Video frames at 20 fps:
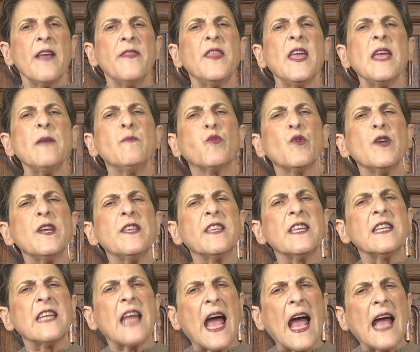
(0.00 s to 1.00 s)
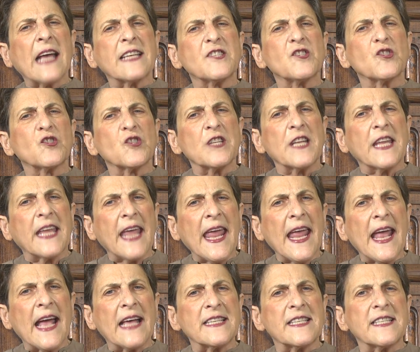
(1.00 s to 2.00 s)
They breathe in oxygen
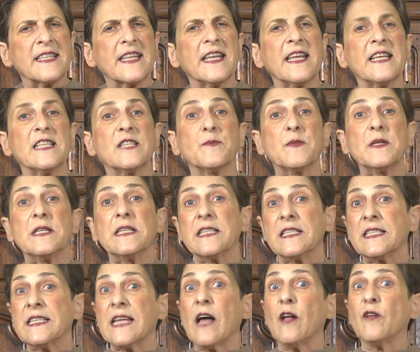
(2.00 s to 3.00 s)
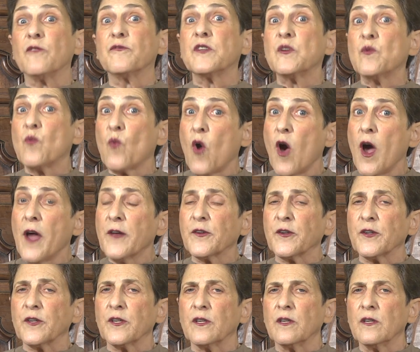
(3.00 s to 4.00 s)
gas that has been dissolved in
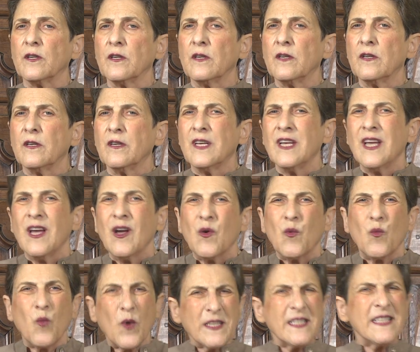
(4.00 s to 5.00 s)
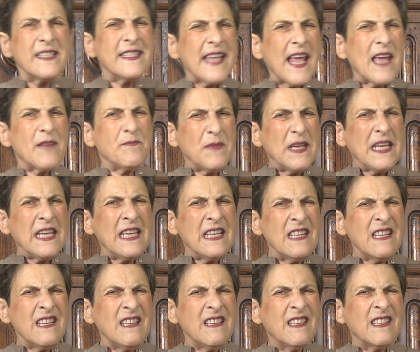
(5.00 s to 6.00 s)
water. What does that
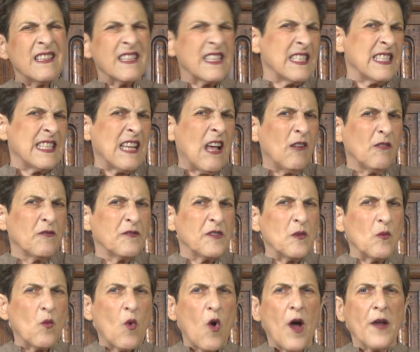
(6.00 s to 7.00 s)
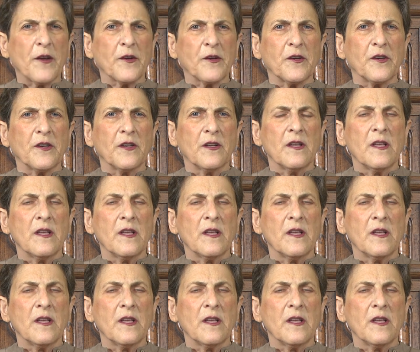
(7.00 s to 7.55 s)
mean, dissolved in water?